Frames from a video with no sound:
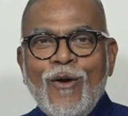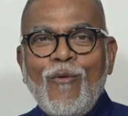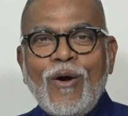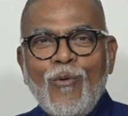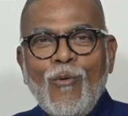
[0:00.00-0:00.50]

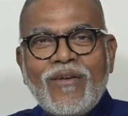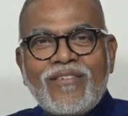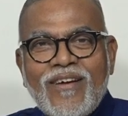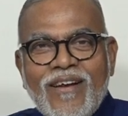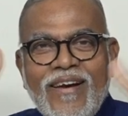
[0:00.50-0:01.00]
one who
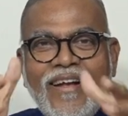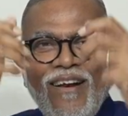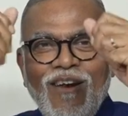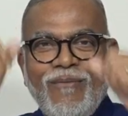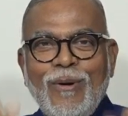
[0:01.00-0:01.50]
was
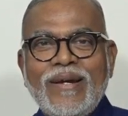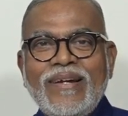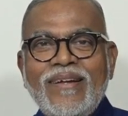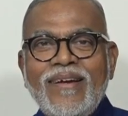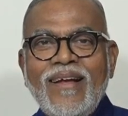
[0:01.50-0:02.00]
critical about it.